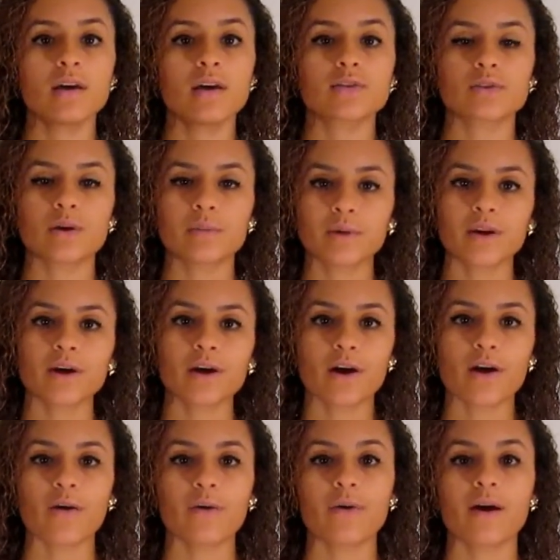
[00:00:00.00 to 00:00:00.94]
So I'm going to
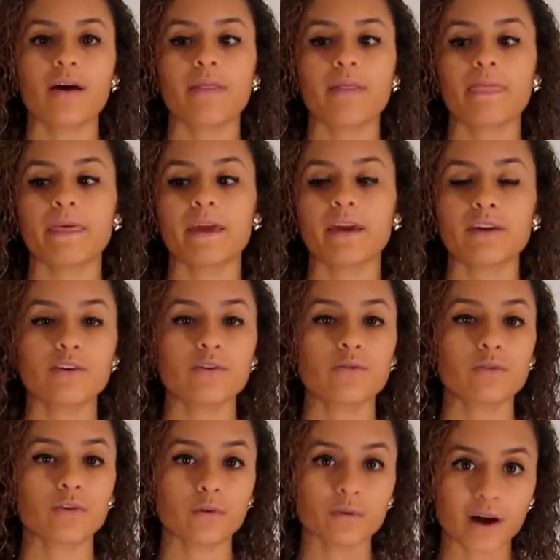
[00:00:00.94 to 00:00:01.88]
go. Thank you
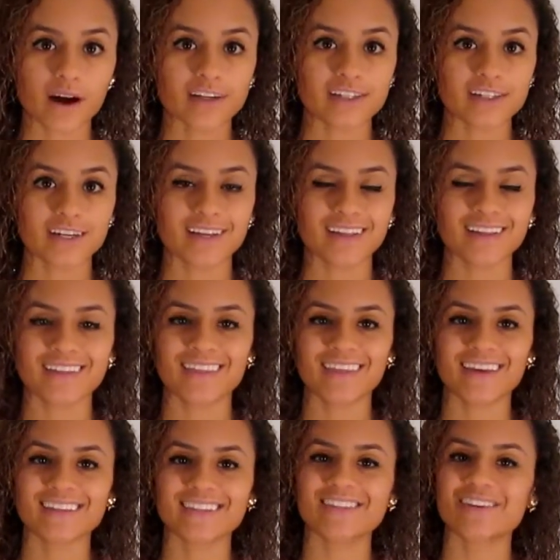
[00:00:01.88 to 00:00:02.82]
for watching.
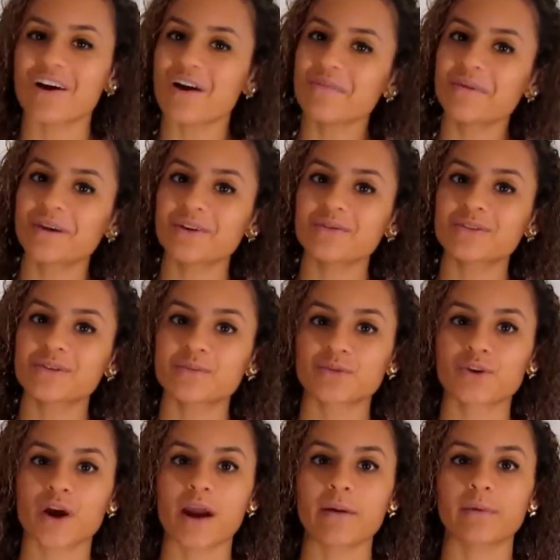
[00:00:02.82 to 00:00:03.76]
Thanks to all my new
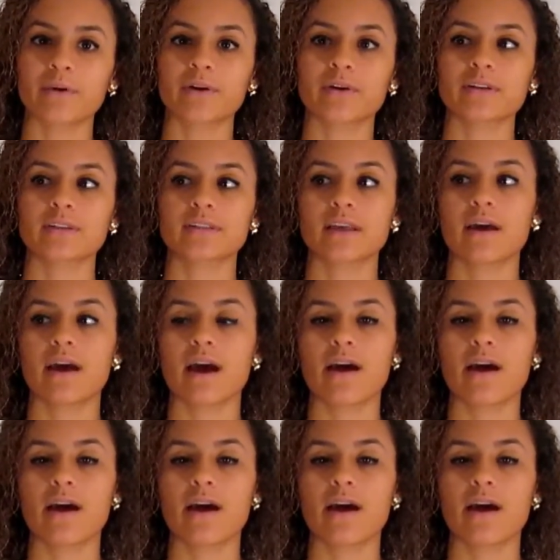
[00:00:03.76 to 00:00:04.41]
subscribers.